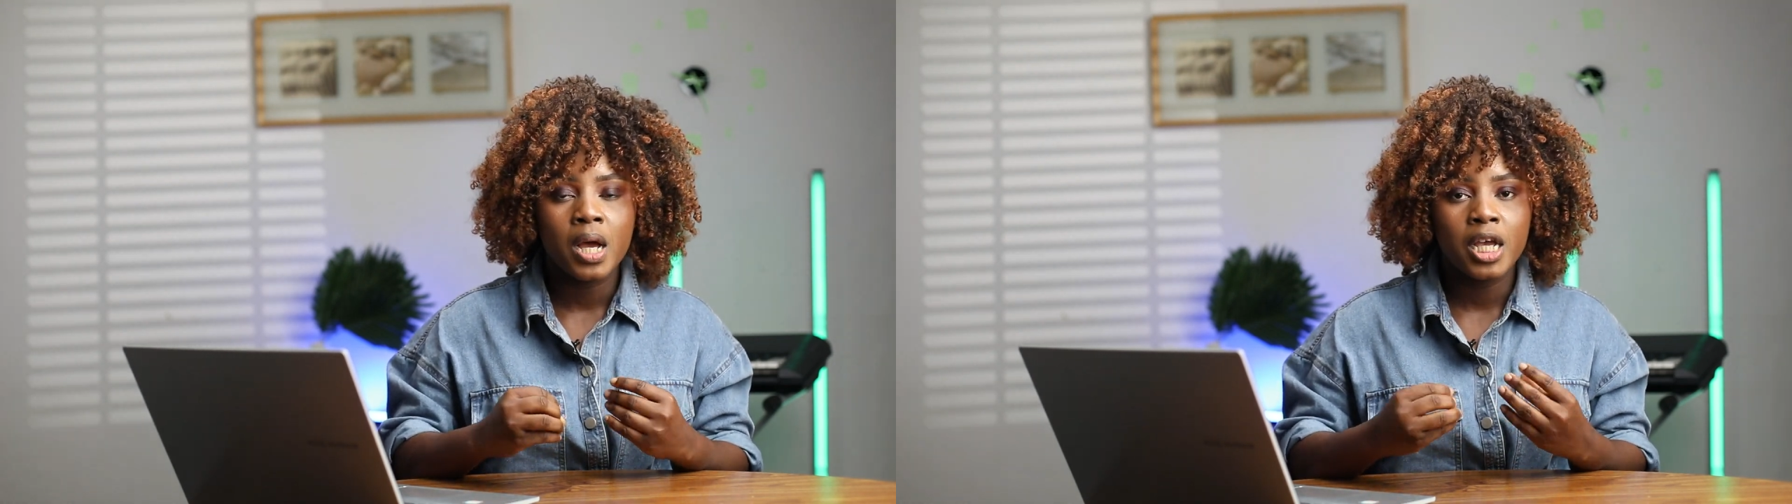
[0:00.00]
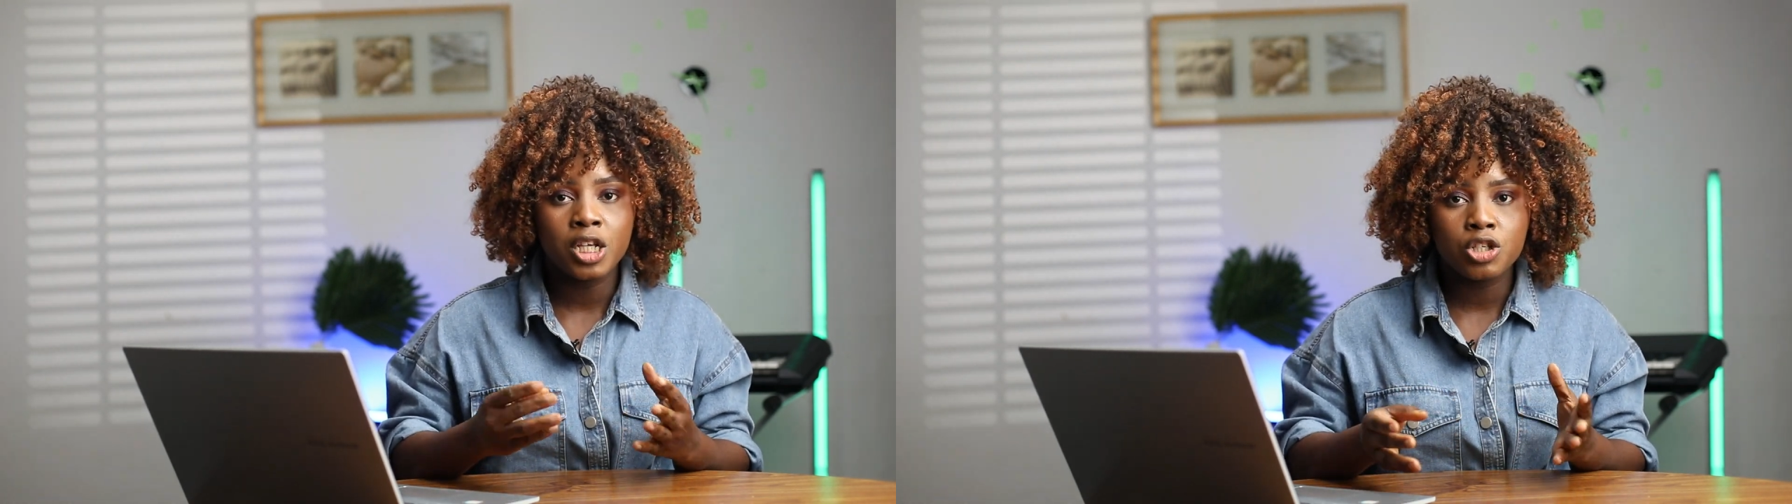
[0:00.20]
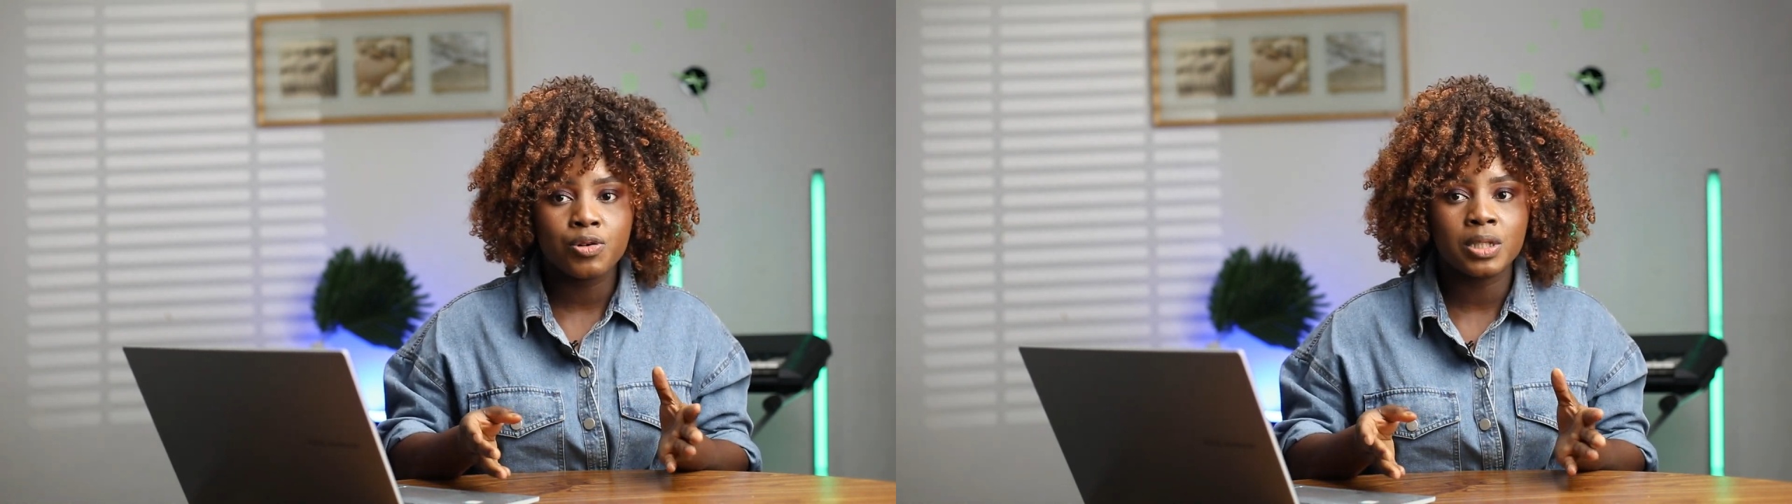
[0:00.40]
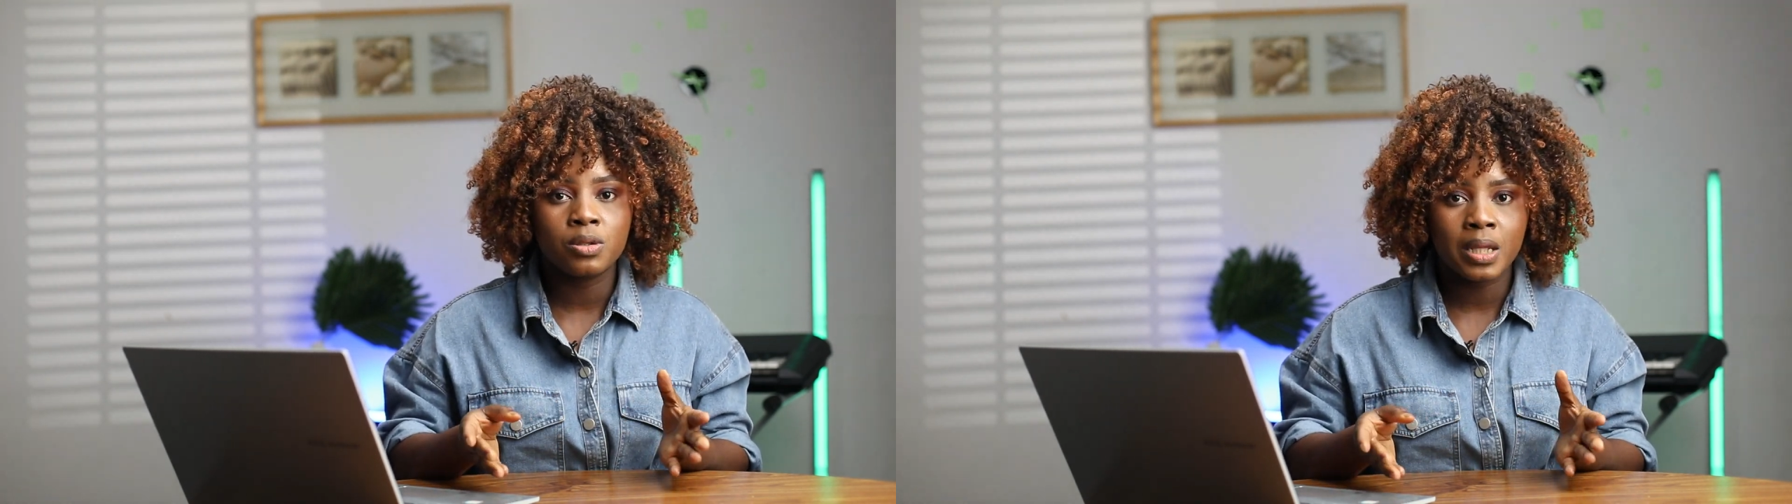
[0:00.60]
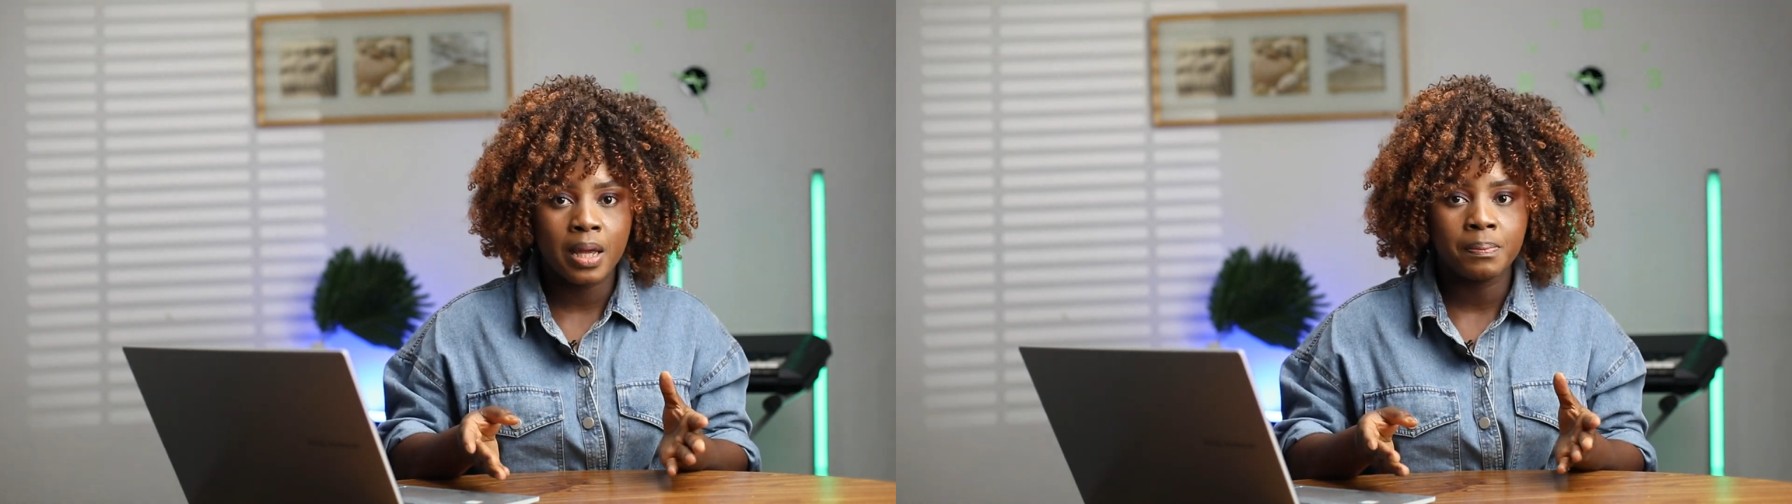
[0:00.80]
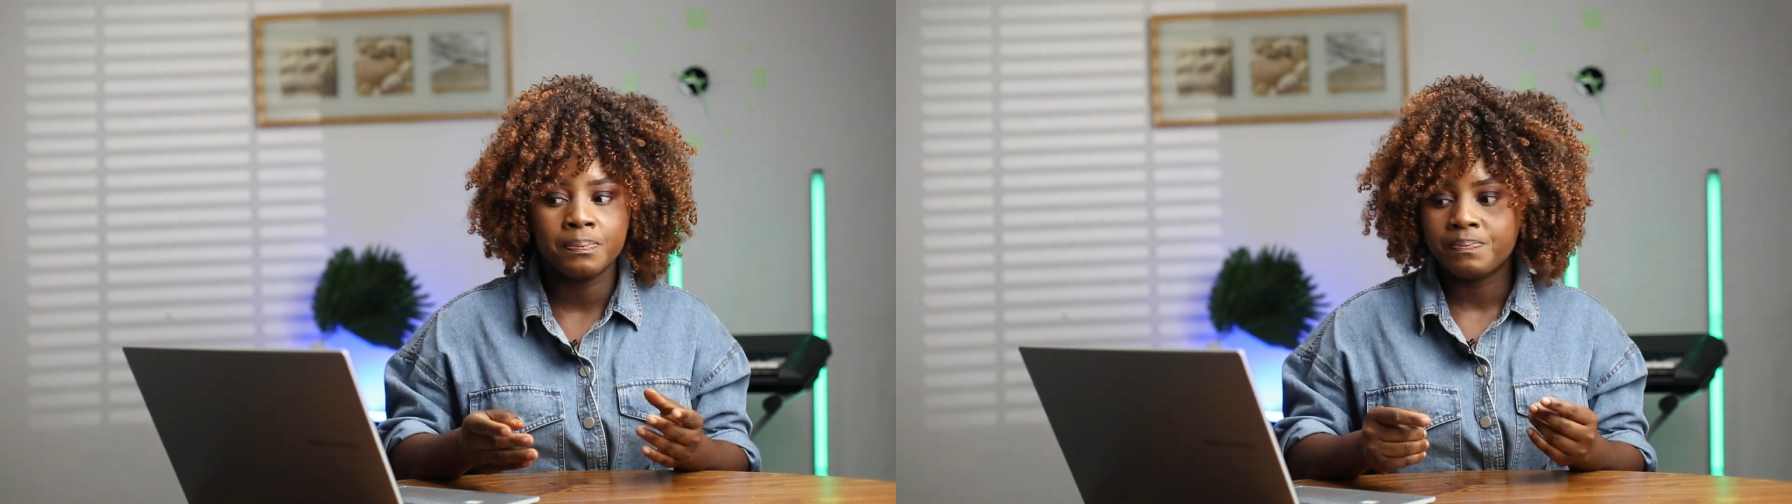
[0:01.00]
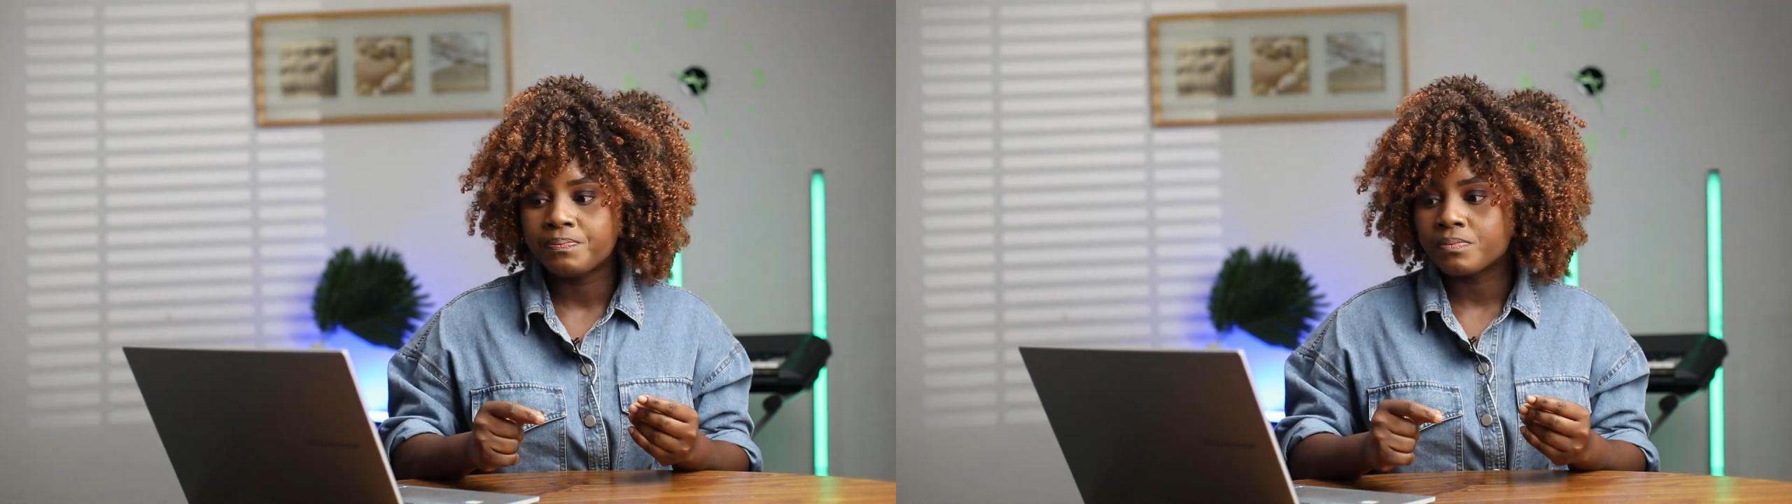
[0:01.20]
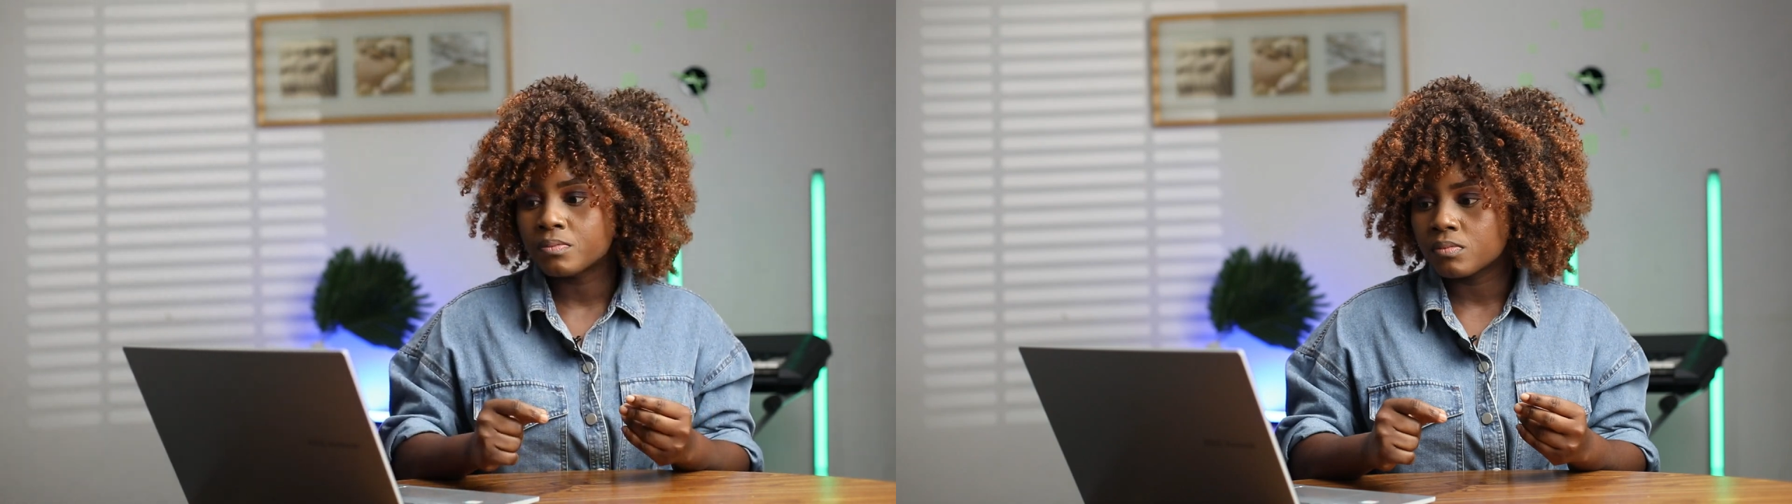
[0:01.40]
interest to them.
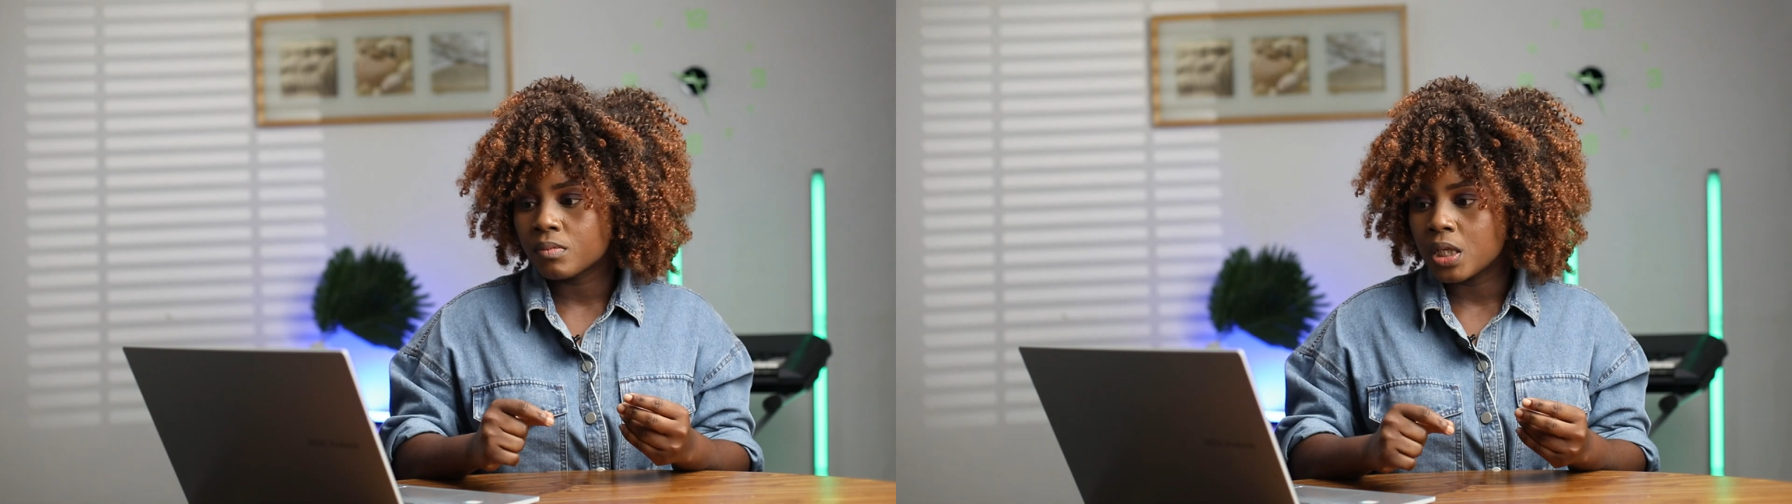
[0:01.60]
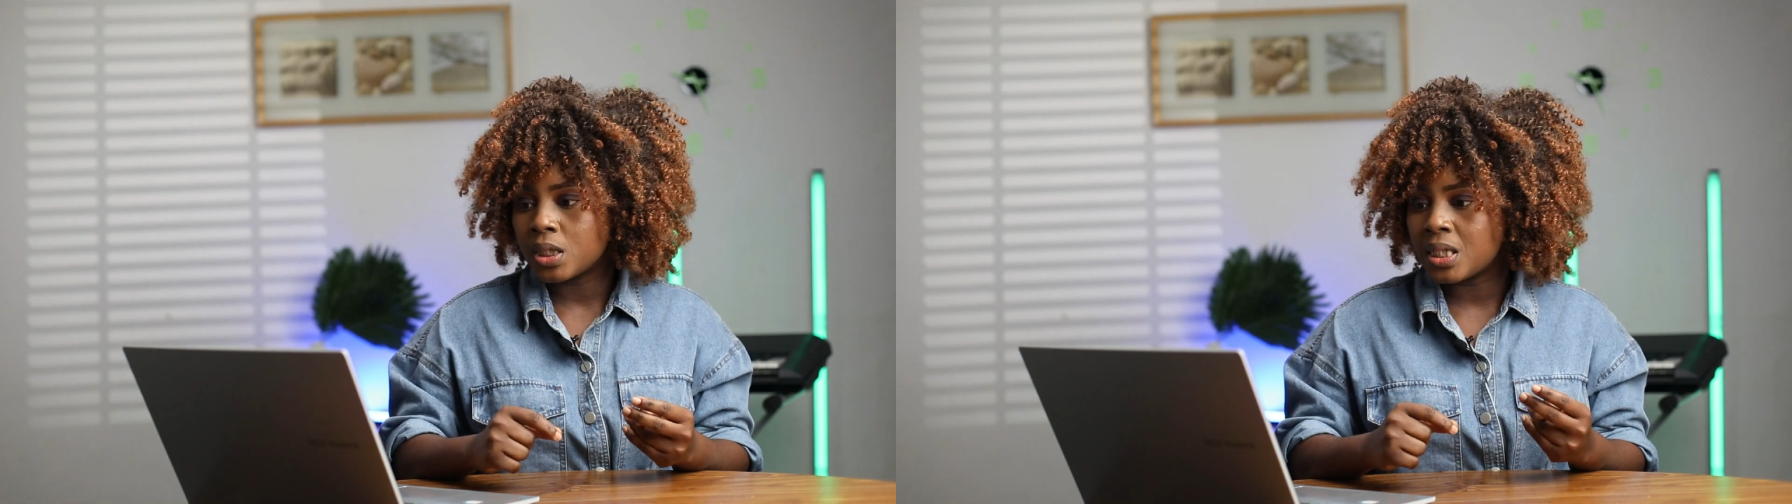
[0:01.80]
So